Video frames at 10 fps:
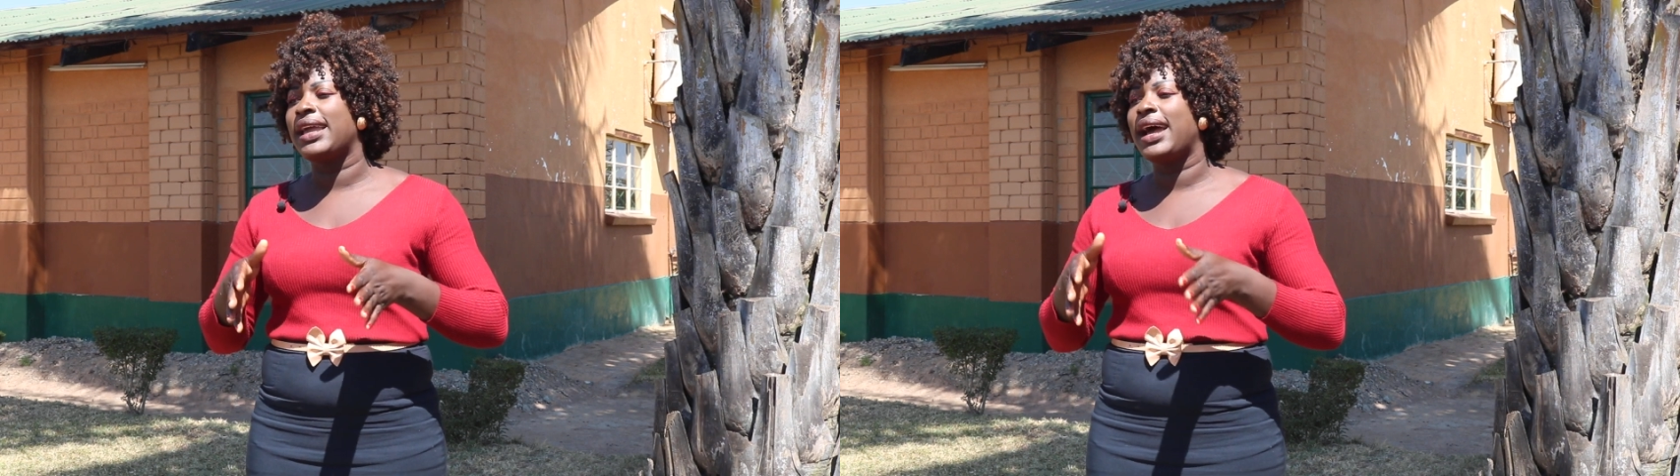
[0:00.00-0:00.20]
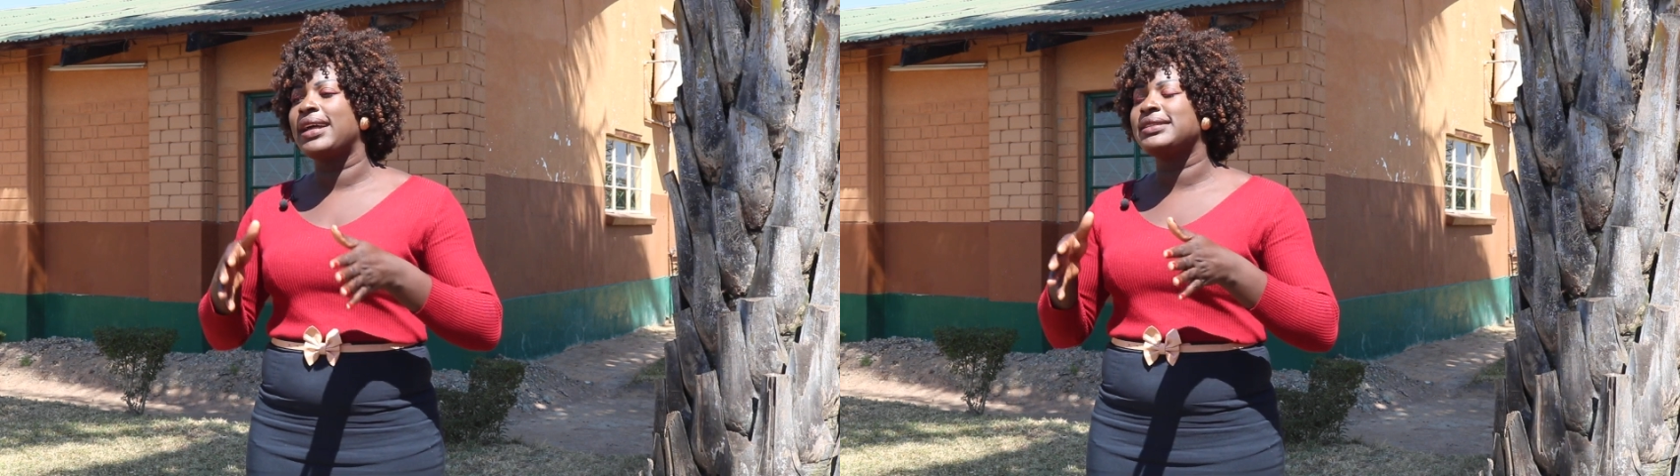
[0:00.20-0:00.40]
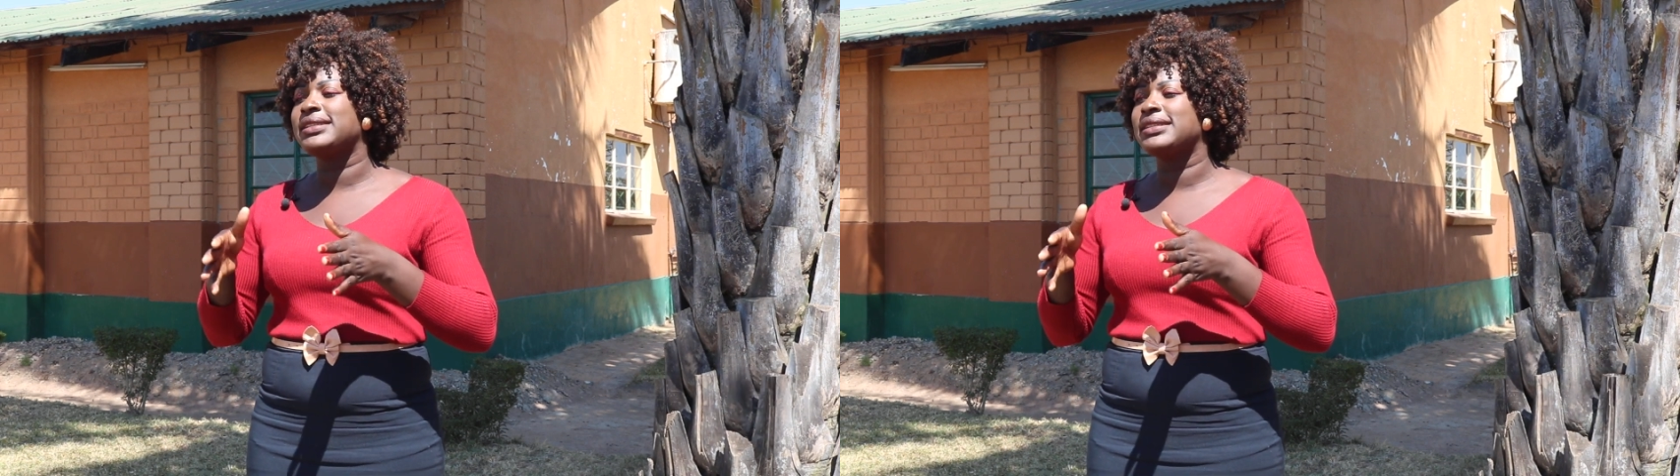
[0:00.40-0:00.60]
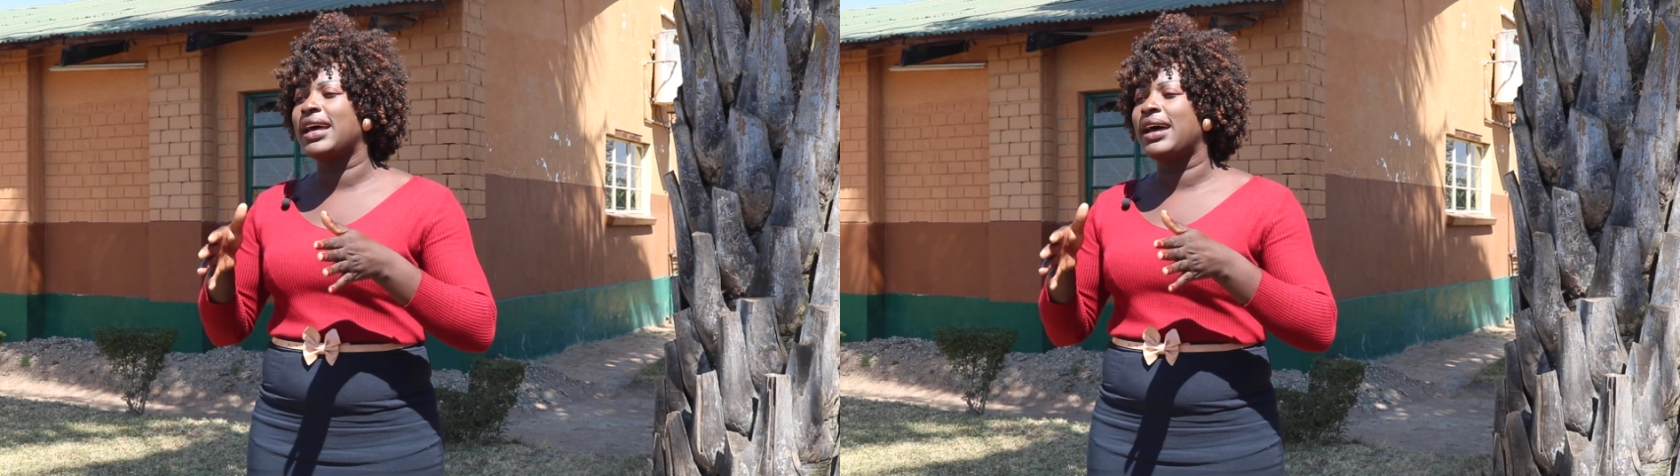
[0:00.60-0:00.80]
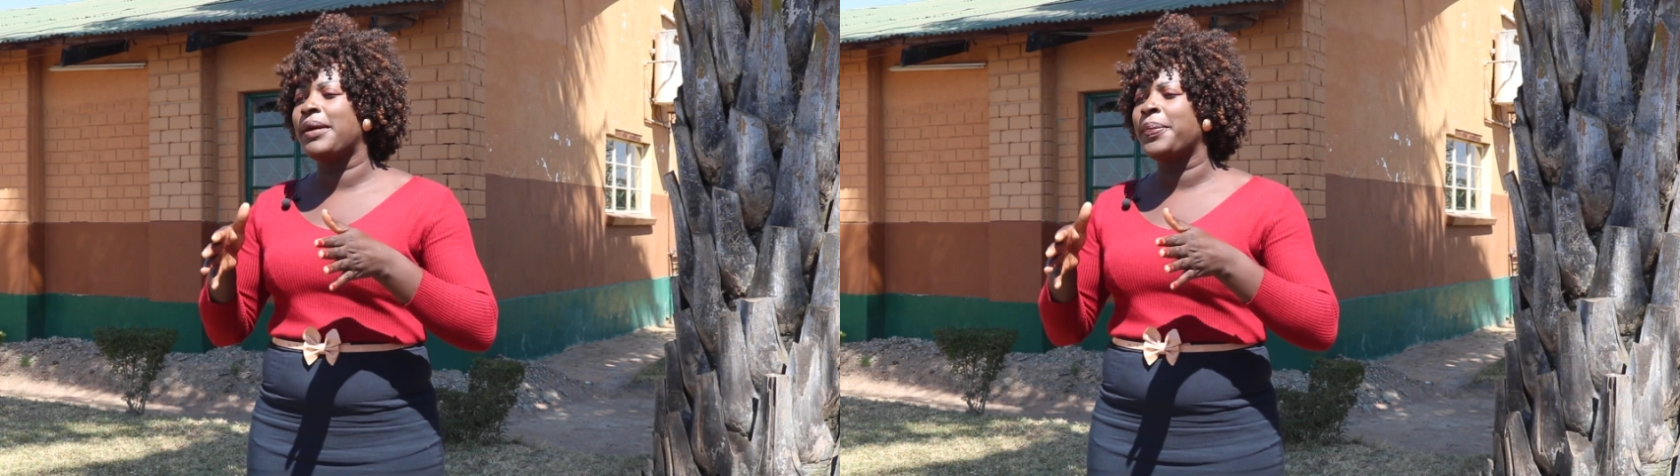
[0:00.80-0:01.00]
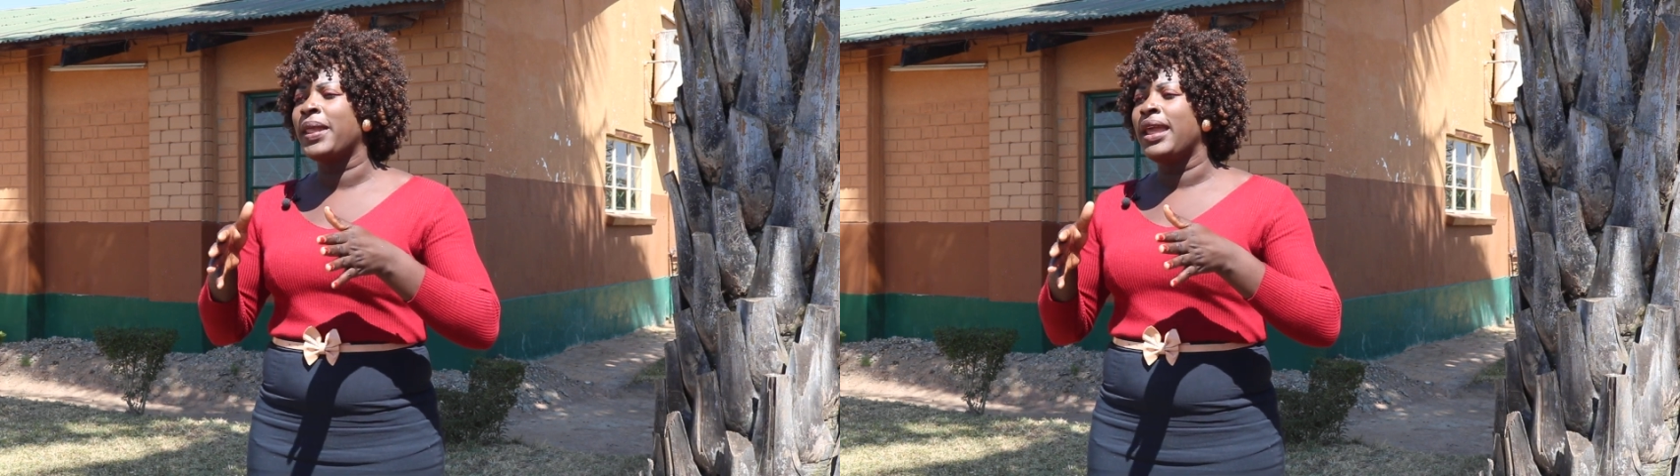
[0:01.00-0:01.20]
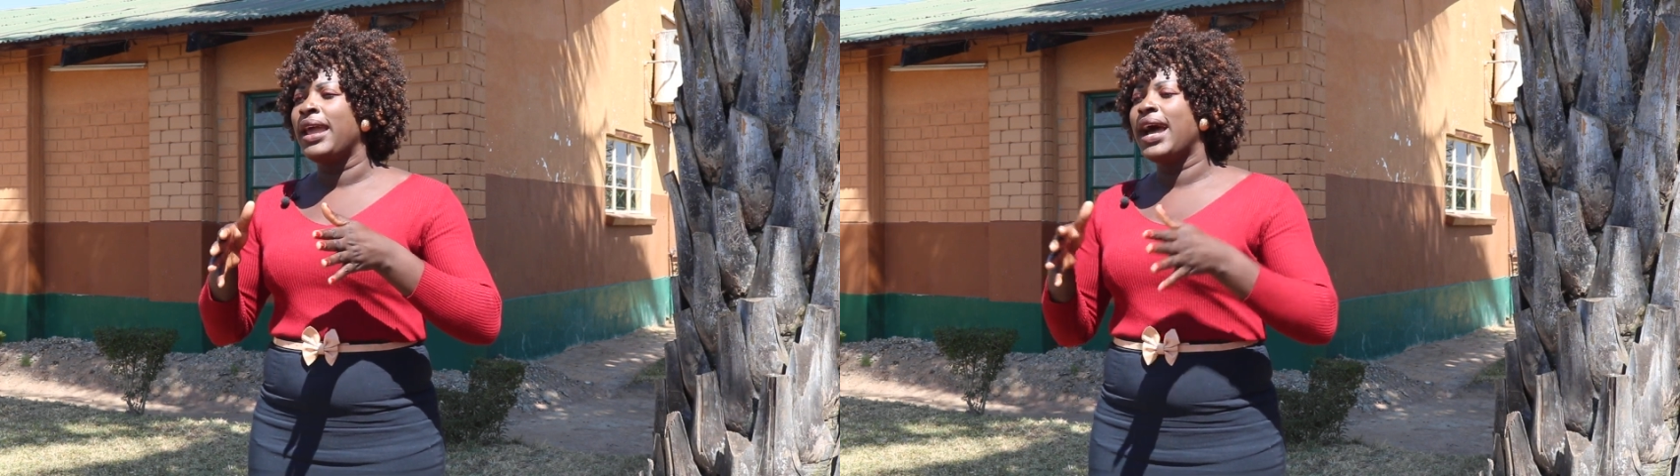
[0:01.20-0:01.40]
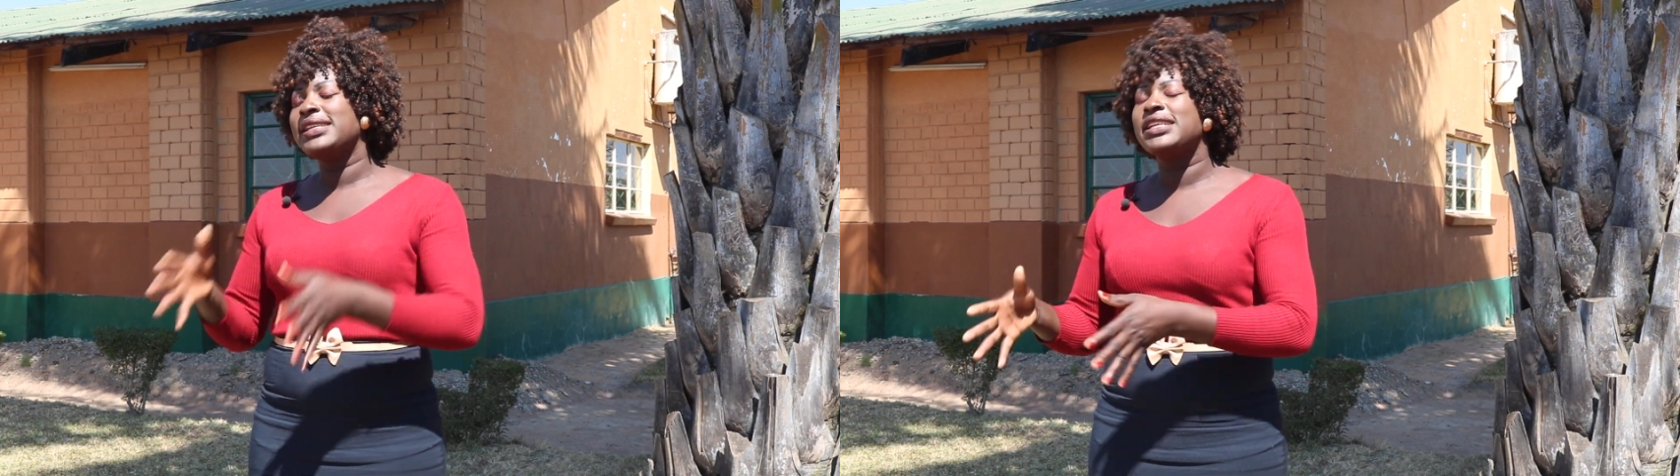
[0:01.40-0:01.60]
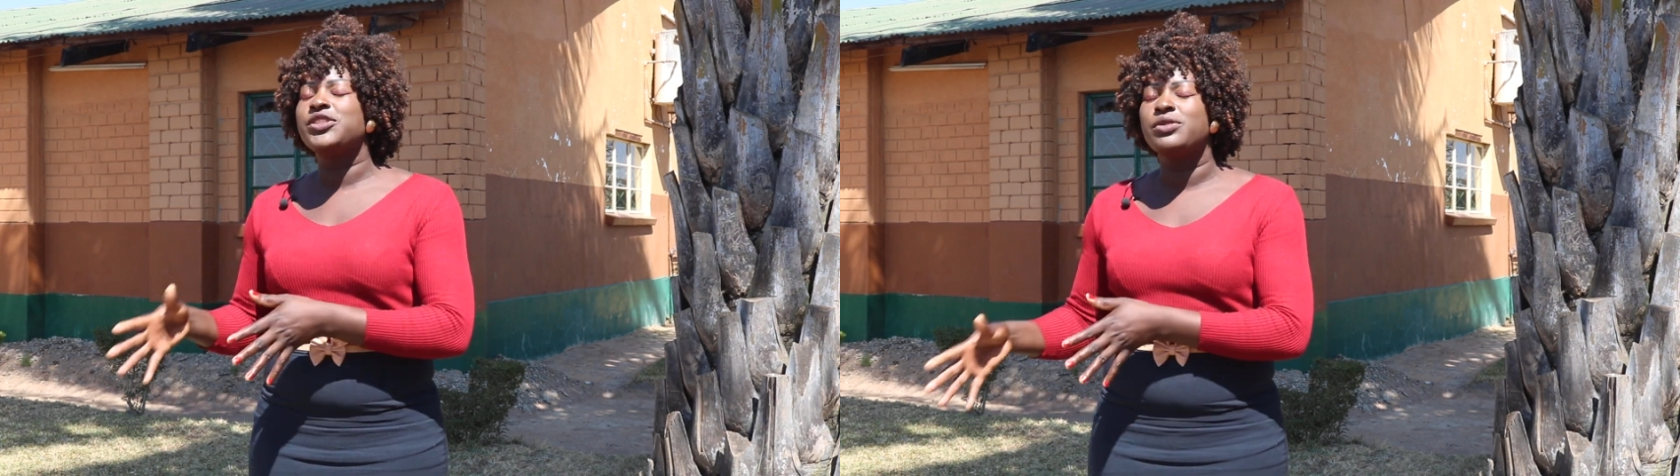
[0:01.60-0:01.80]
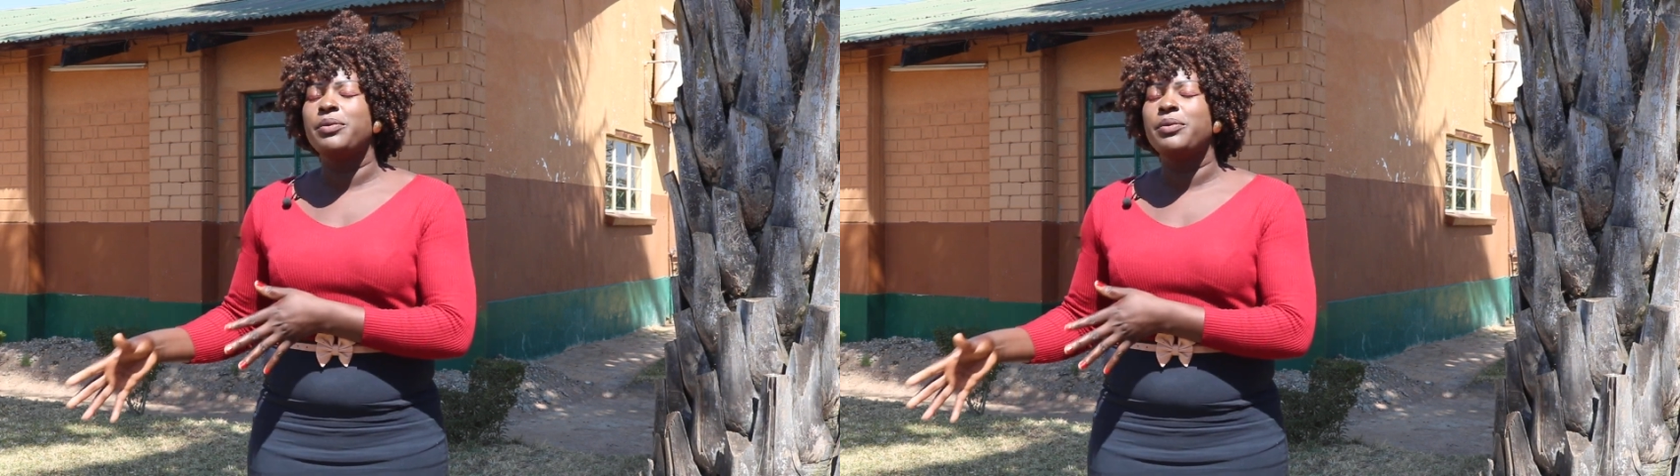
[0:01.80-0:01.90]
the answer